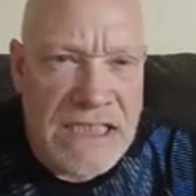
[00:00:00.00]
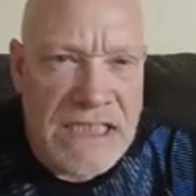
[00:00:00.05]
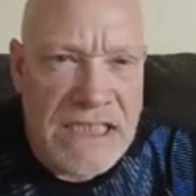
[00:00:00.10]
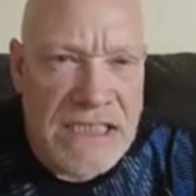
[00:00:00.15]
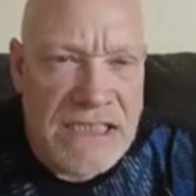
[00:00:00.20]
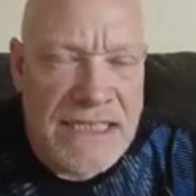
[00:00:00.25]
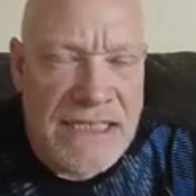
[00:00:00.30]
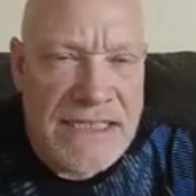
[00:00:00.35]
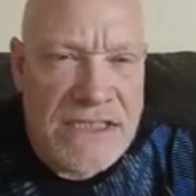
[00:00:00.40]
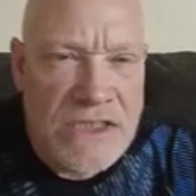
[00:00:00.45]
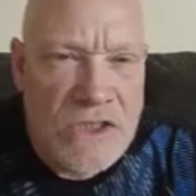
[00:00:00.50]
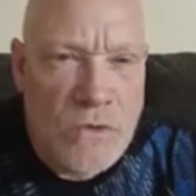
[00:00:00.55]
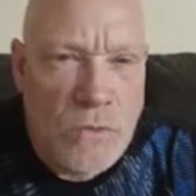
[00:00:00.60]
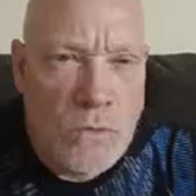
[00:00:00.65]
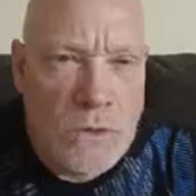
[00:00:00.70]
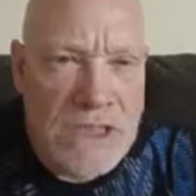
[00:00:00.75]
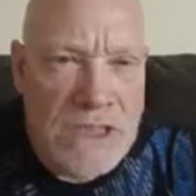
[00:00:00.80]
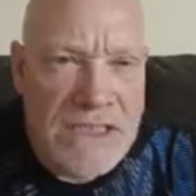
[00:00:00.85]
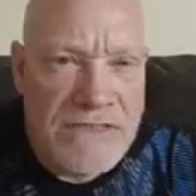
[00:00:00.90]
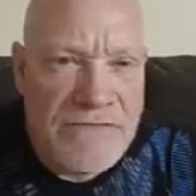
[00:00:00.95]
That's
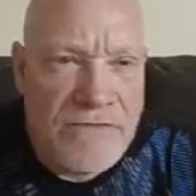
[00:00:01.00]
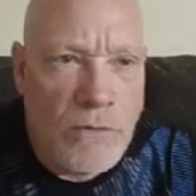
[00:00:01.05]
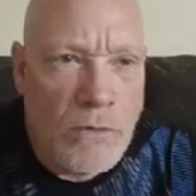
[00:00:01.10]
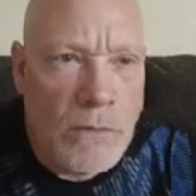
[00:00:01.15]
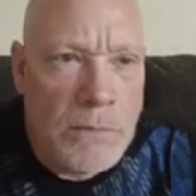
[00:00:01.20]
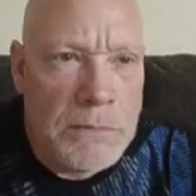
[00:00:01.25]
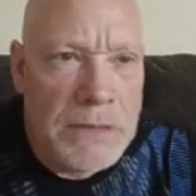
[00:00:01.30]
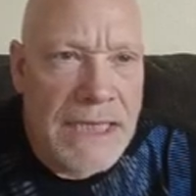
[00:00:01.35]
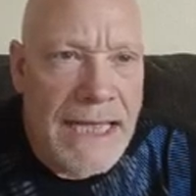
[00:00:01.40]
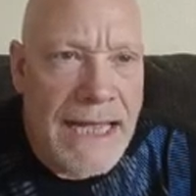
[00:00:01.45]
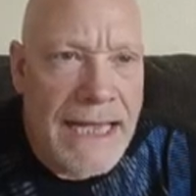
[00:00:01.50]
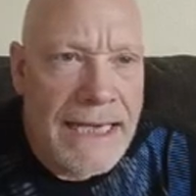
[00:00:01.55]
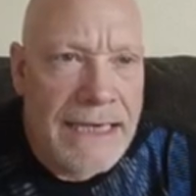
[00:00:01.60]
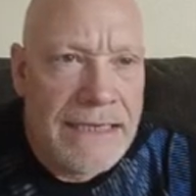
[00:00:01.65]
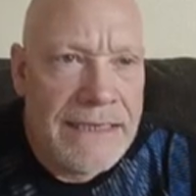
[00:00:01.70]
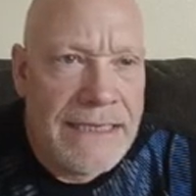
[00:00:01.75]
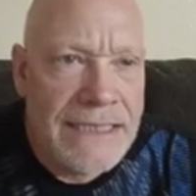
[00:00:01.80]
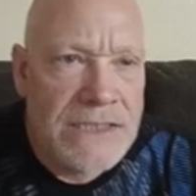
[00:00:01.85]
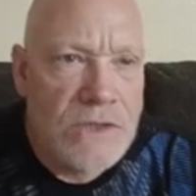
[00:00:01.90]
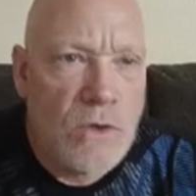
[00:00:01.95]
24 black.
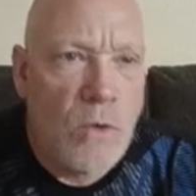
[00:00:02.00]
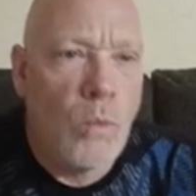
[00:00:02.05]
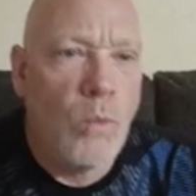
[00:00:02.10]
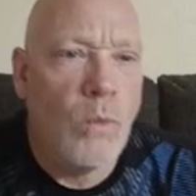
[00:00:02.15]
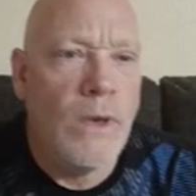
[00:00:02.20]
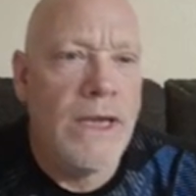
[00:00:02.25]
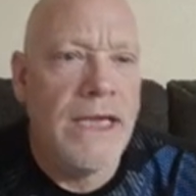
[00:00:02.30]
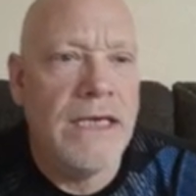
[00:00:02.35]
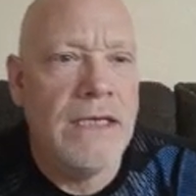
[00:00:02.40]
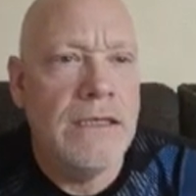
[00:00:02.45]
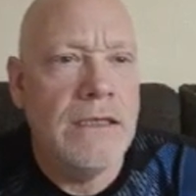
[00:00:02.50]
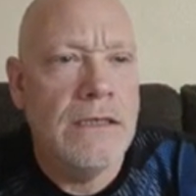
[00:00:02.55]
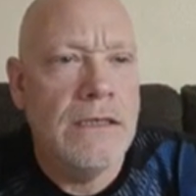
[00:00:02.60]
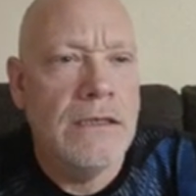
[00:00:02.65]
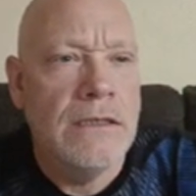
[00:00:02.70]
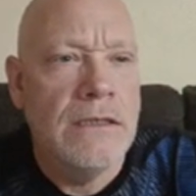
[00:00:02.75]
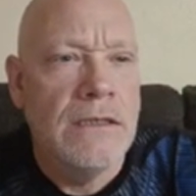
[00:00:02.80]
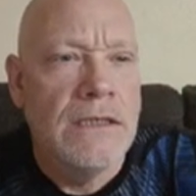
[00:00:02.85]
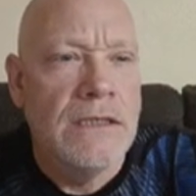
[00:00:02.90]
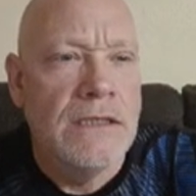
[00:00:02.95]
That's a win.
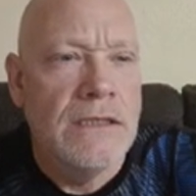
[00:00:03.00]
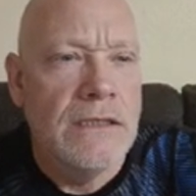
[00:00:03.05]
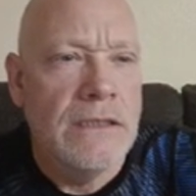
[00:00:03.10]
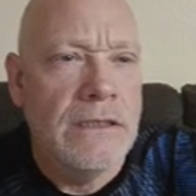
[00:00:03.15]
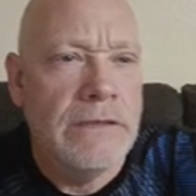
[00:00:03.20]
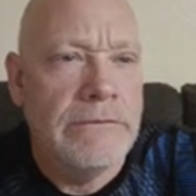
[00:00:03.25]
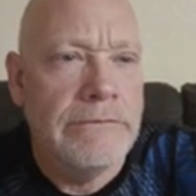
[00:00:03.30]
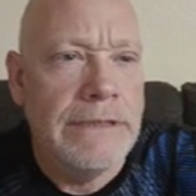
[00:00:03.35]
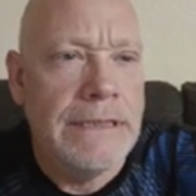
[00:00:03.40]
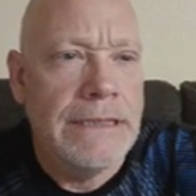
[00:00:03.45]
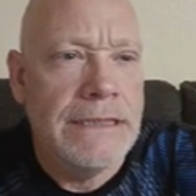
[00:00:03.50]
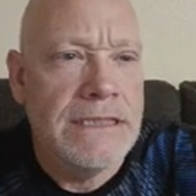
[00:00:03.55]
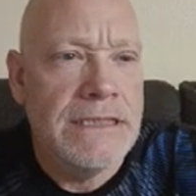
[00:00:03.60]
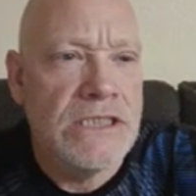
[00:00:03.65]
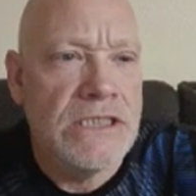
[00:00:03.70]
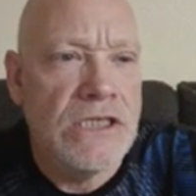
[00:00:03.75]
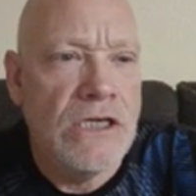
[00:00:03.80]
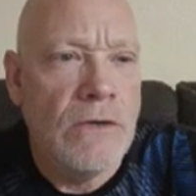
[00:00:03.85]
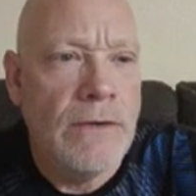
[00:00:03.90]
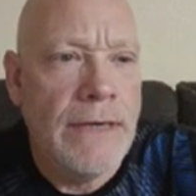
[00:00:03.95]
All right, let's
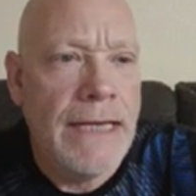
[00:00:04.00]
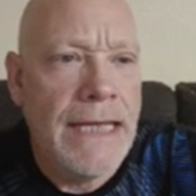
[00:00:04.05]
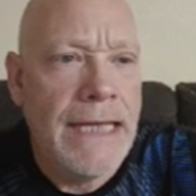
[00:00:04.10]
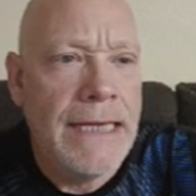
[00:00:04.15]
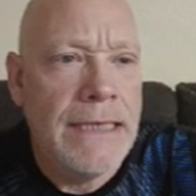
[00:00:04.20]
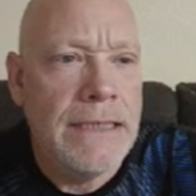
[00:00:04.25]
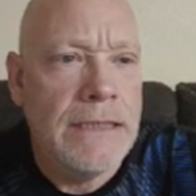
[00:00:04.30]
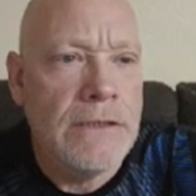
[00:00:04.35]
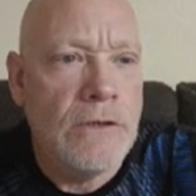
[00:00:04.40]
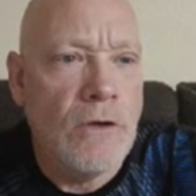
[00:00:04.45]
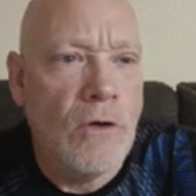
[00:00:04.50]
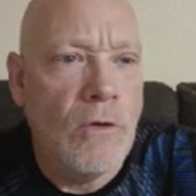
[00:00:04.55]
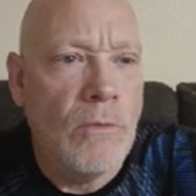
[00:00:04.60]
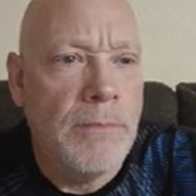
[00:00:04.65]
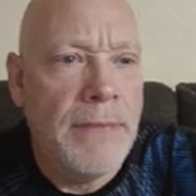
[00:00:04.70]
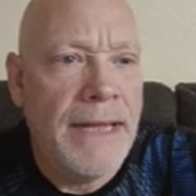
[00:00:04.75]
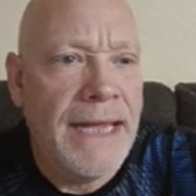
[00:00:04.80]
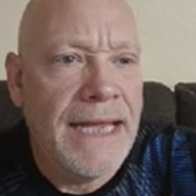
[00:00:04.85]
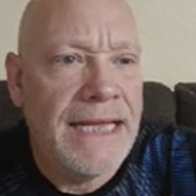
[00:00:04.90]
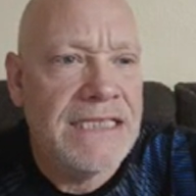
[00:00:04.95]
go ahead and go
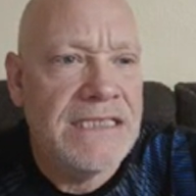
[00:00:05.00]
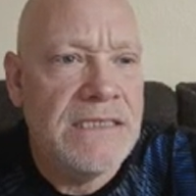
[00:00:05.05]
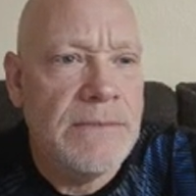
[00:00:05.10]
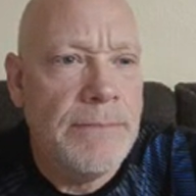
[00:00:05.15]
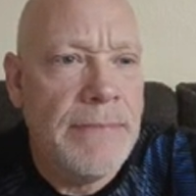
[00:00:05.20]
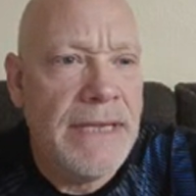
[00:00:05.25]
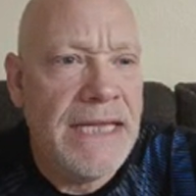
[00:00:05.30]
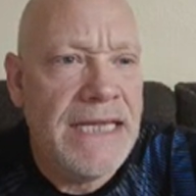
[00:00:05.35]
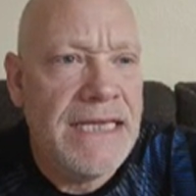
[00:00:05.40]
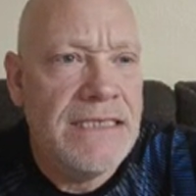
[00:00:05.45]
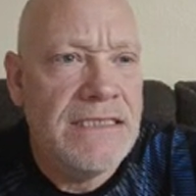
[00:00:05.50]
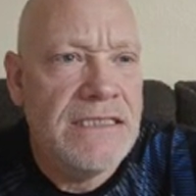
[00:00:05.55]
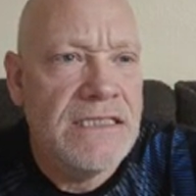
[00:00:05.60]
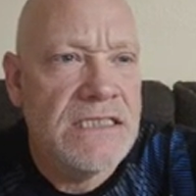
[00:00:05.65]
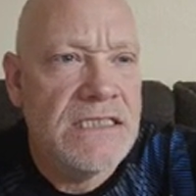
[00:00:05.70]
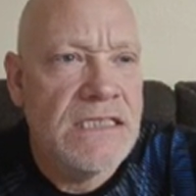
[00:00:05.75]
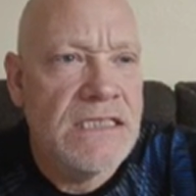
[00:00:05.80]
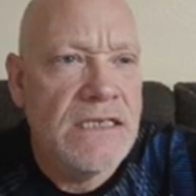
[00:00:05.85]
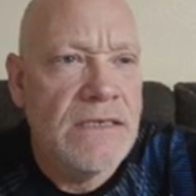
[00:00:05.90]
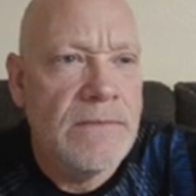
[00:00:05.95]
back to base.
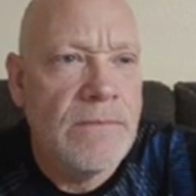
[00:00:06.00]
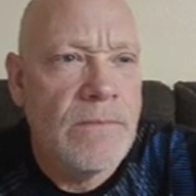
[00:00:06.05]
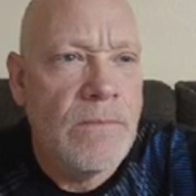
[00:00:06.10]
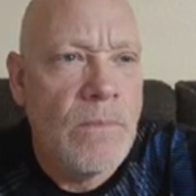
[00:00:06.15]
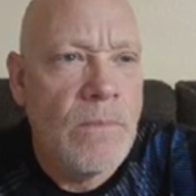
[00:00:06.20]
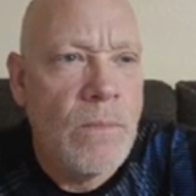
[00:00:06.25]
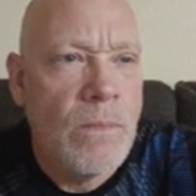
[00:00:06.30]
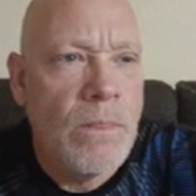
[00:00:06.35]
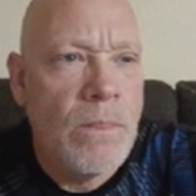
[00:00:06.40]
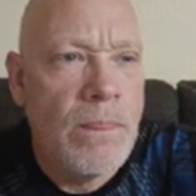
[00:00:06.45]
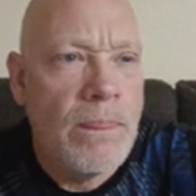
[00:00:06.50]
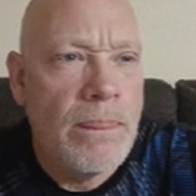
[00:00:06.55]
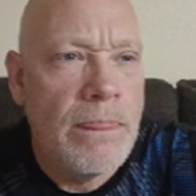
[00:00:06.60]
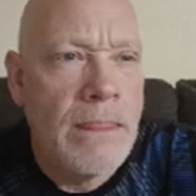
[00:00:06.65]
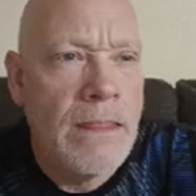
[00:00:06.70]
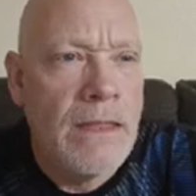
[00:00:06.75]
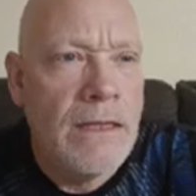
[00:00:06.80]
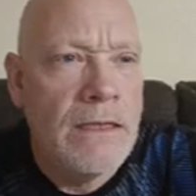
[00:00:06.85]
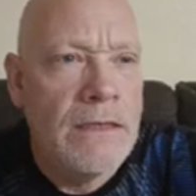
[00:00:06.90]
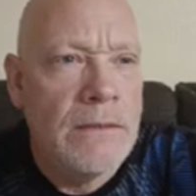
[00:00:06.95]

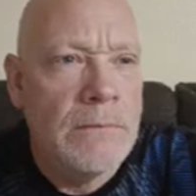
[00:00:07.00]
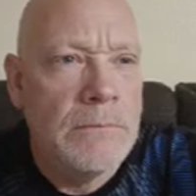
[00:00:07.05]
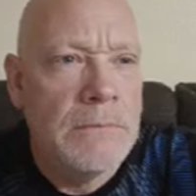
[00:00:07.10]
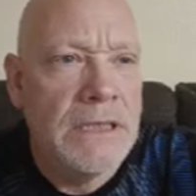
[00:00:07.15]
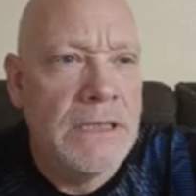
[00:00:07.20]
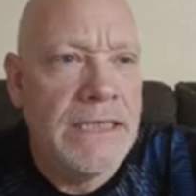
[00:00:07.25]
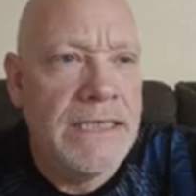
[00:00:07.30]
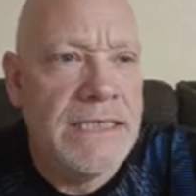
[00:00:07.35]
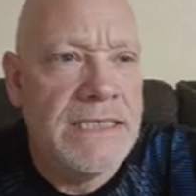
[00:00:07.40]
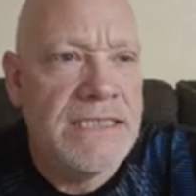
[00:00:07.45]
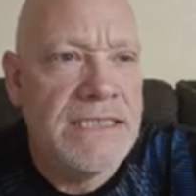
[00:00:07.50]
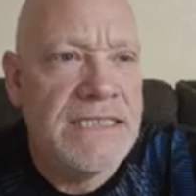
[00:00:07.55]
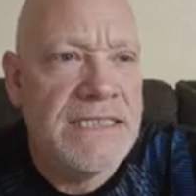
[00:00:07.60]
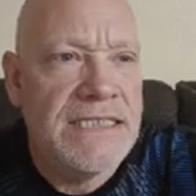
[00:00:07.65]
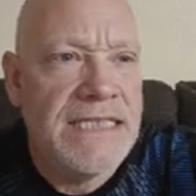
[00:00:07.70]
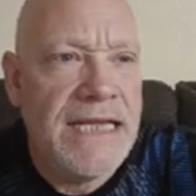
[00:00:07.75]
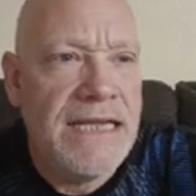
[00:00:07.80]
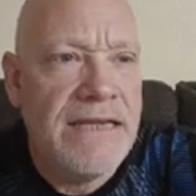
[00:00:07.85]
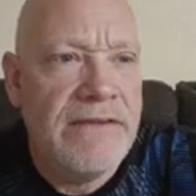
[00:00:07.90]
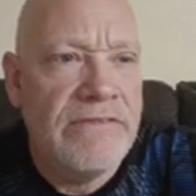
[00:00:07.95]
Play it
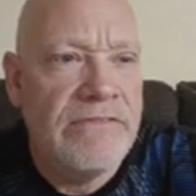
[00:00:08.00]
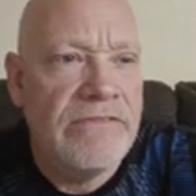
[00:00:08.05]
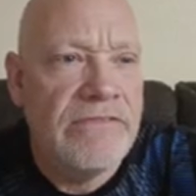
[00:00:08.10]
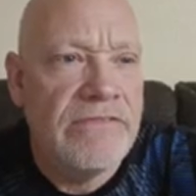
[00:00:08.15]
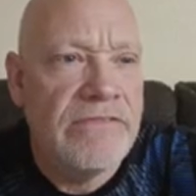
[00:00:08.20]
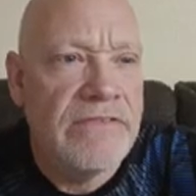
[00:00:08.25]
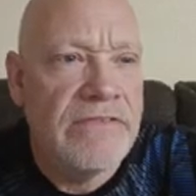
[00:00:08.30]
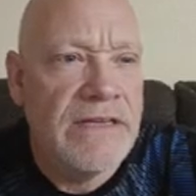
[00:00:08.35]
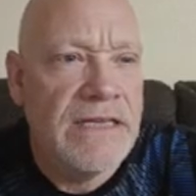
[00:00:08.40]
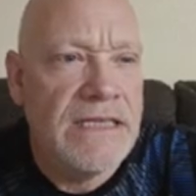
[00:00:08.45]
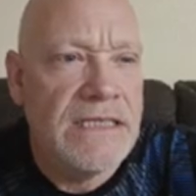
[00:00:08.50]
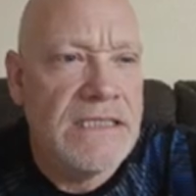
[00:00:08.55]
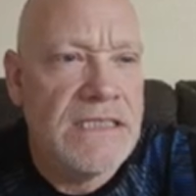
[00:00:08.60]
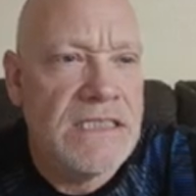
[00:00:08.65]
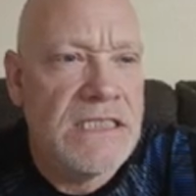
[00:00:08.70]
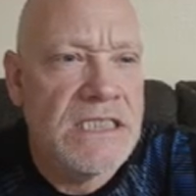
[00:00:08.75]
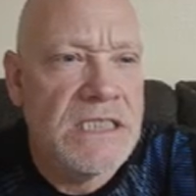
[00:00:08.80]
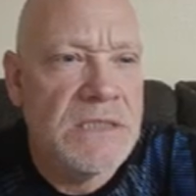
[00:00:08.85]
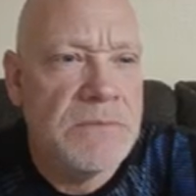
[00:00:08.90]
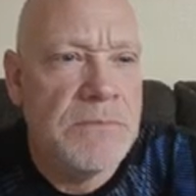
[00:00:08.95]
safe and
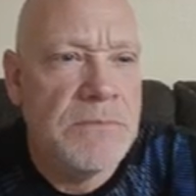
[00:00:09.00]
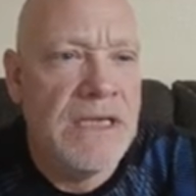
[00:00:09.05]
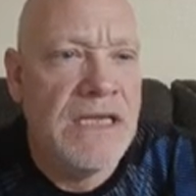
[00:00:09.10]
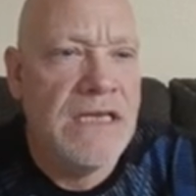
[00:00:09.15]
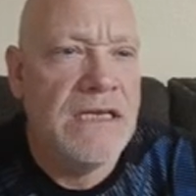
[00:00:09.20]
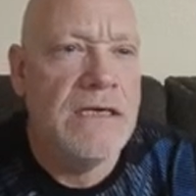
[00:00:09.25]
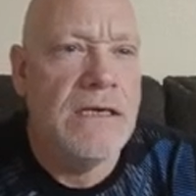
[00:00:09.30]
spin.